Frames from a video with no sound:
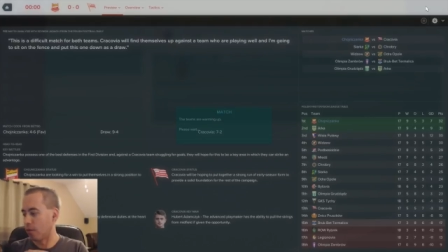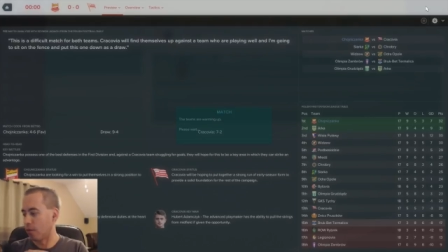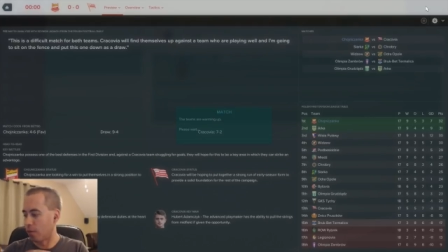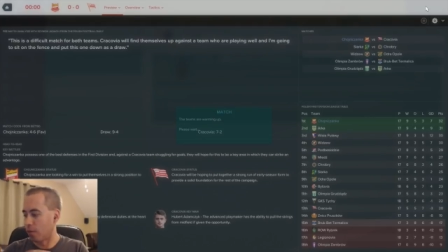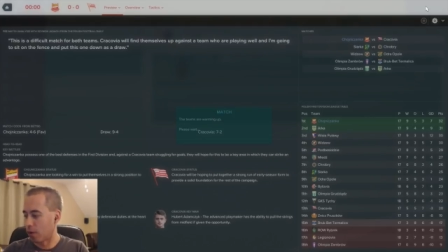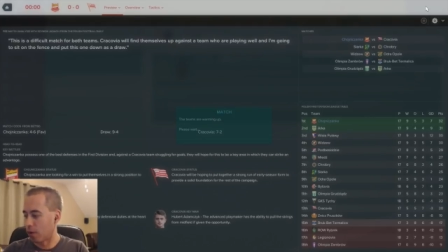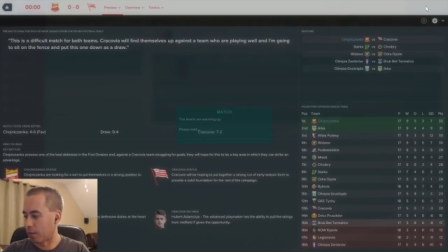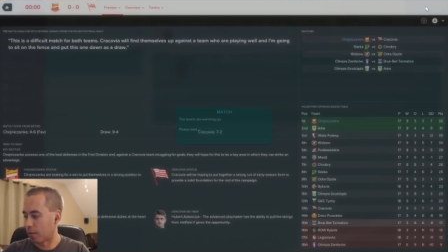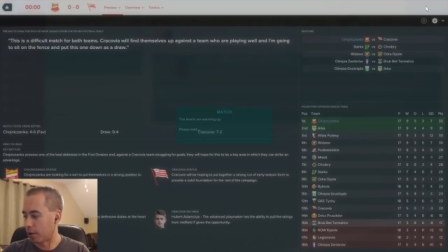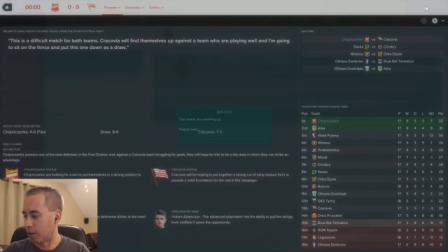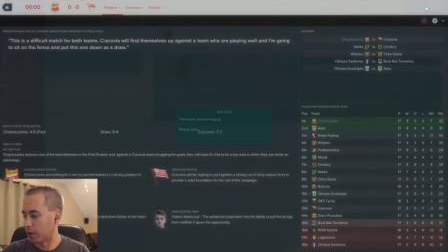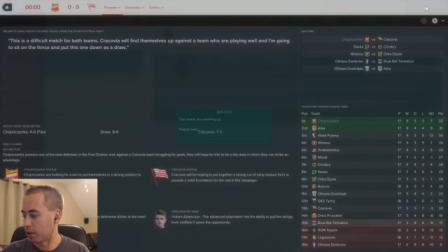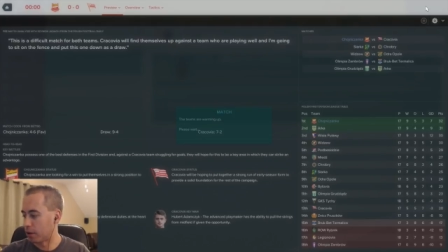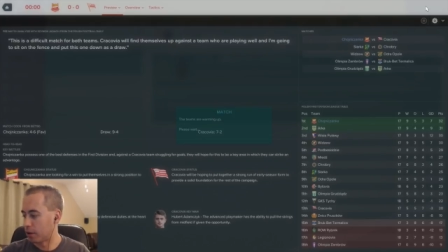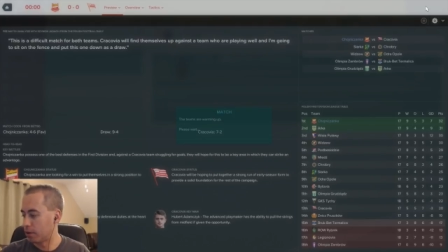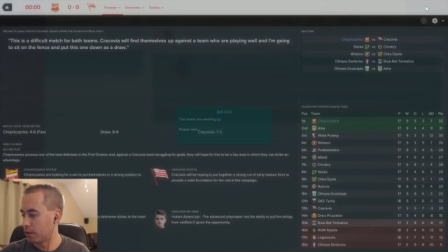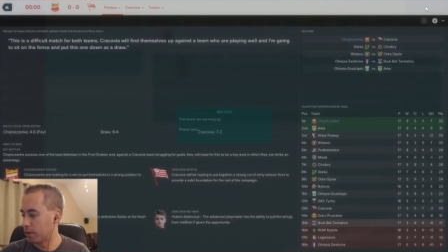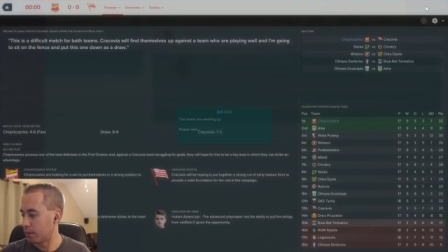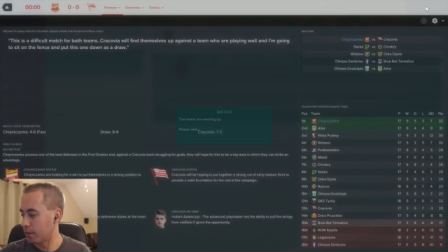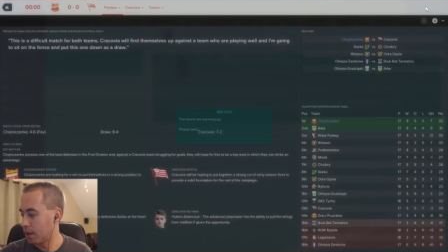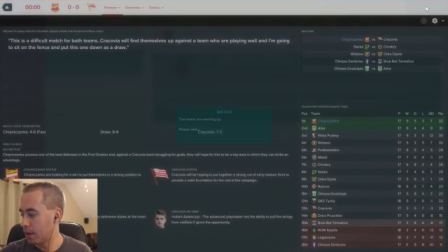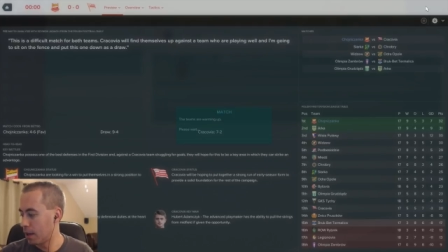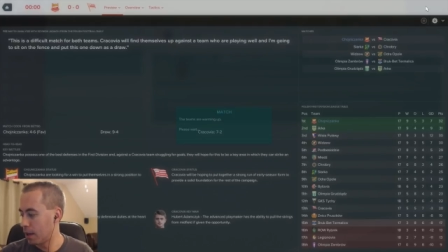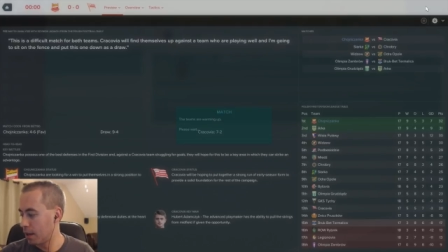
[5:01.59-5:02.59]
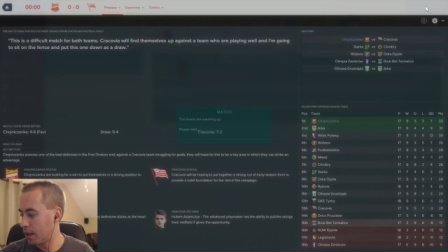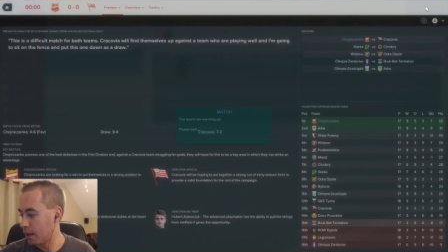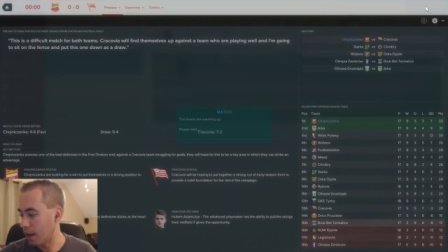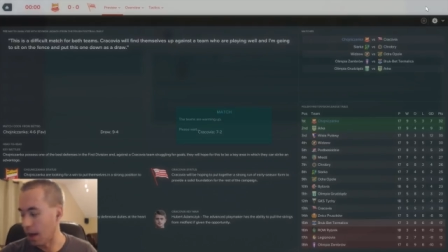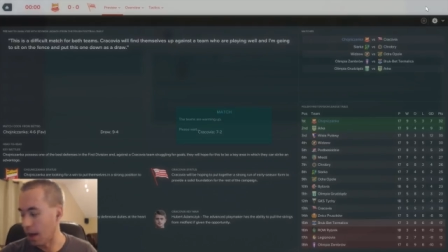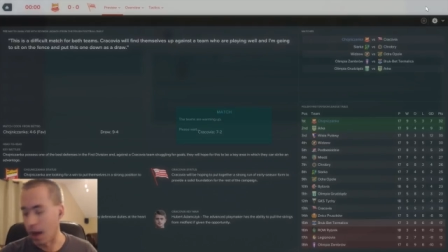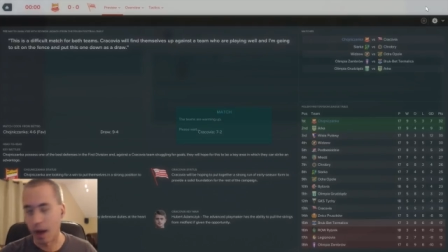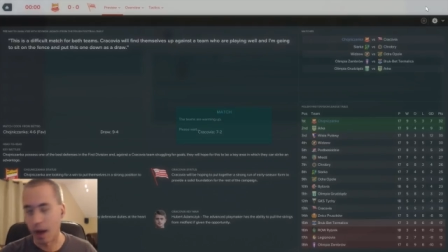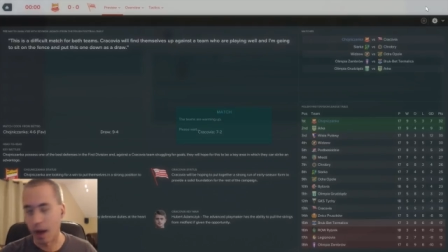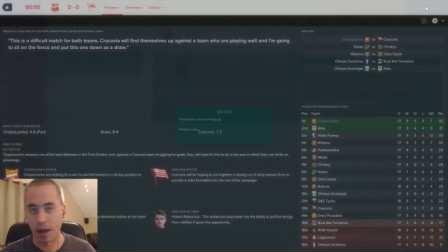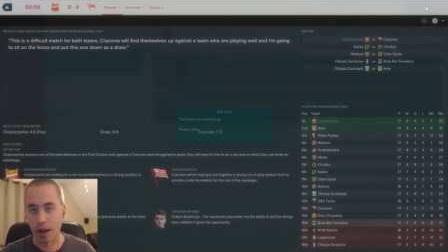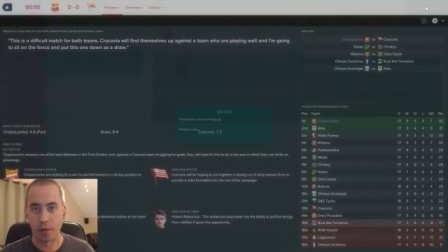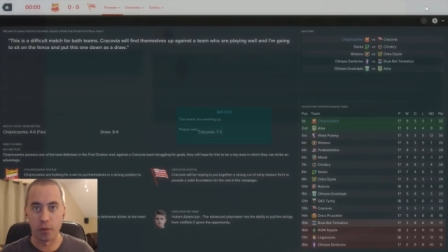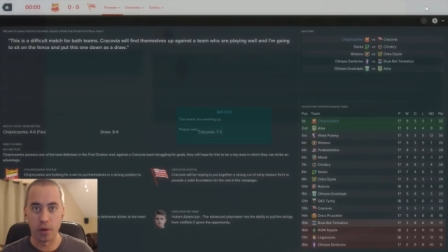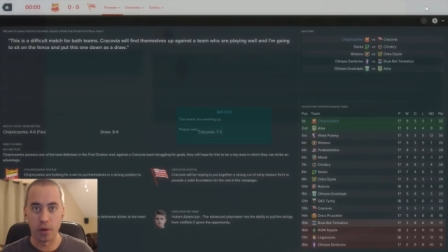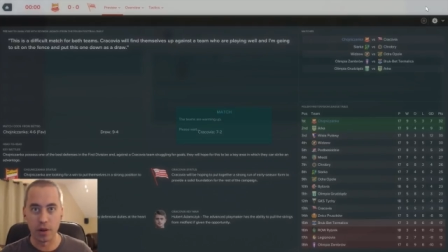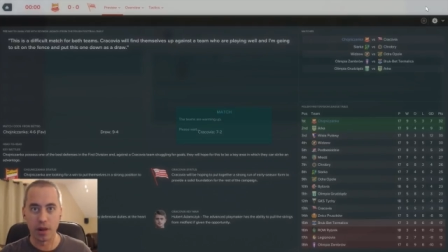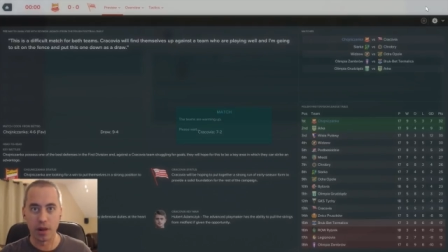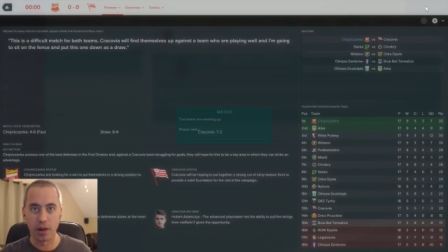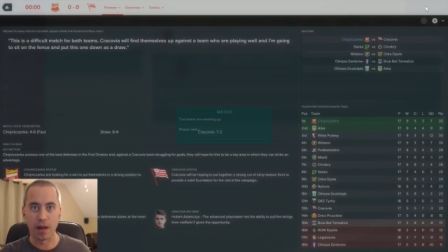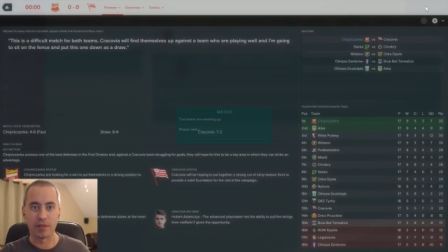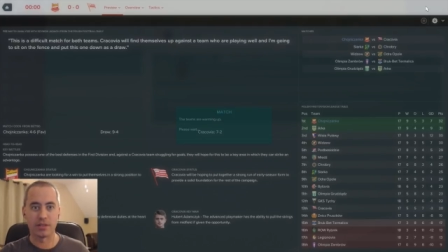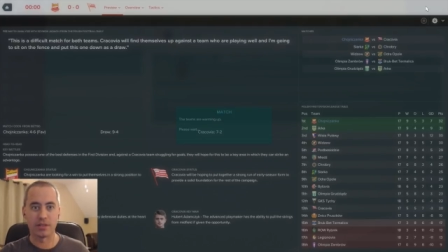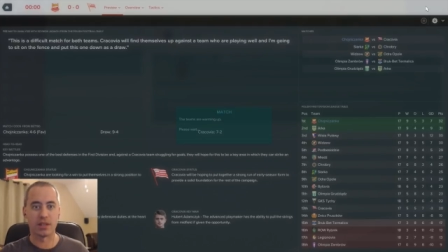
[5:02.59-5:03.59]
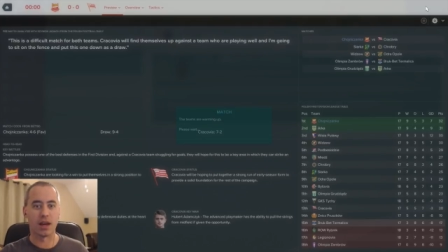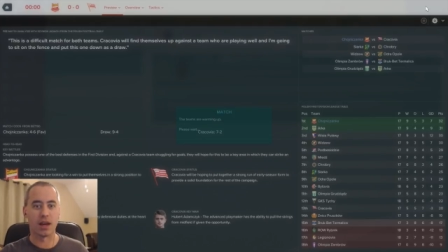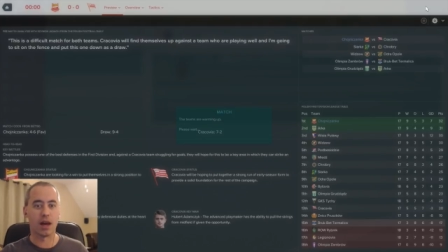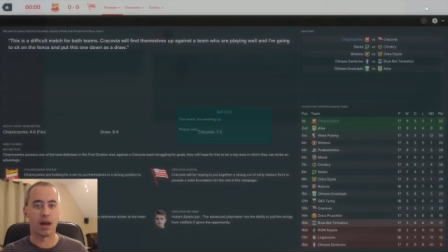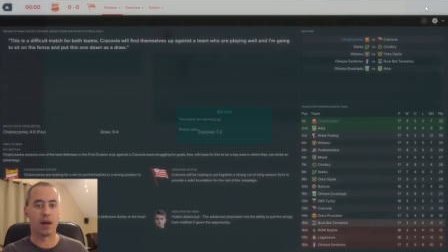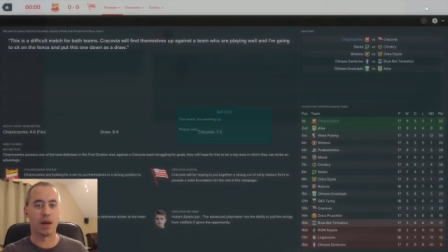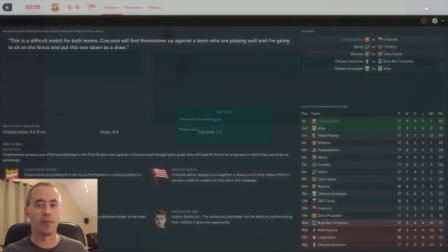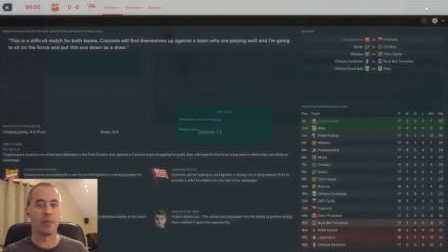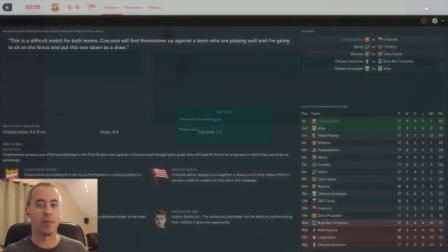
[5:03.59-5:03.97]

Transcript: water bottle. I will have time,